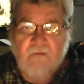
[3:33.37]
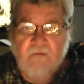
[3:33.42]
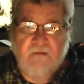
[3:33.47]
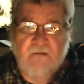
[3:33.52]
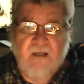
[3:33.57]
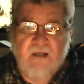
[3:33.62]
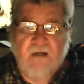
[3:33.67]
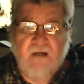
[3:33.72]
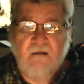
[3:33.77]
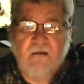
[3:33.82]

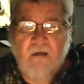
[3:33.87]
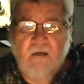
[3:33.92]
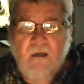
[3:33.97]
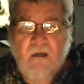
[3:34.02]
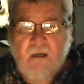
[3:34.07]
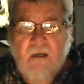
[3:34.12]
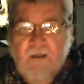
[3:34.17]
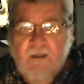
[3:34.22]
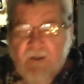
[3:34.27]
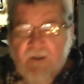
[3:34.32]
that
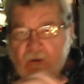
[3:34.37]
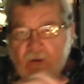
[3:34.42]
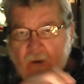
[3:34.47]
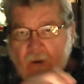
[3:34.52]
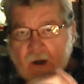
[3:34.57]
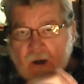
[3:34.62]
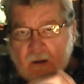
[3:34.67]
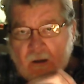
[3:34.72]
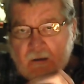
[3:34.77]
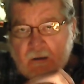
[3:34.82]
you
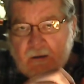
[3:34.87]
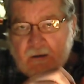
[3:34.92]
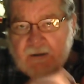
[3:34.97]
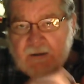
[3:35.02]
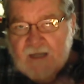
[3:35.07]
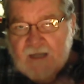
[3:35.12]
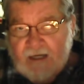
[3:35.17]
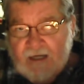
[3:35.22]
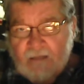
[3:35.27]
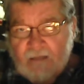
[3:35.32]
are
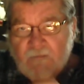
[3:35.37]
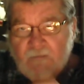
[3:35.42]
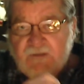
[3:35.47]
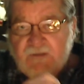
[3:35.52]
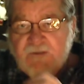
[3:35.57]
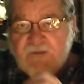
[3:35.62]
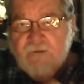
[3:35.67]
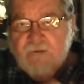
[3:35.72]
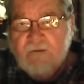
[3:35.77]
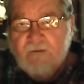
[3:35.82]
taking
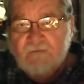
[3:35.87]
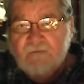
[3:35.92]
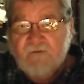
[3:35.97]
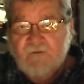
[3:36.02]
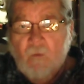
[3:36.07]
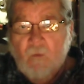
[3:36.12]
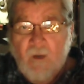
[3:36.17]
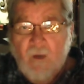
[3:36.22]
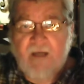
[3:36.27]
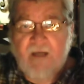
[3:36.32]
materials
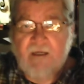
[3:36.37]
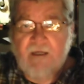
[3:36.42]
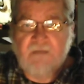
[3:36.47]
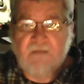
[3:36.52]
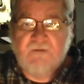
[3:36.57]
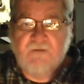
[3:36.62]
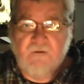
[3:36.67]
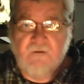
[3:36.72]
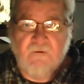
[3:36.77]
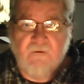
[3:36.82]
away
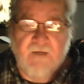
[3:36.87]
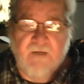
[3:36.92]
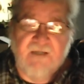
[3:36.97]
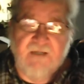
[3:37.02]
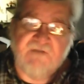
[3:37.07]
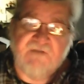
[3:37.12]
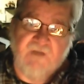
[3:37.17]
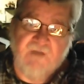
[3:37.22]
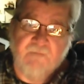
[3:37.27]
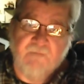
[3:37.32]
to create
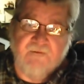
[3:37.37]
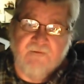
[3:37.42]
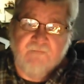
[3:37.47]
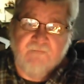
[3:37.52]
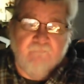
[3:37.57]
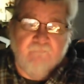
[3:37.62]
something.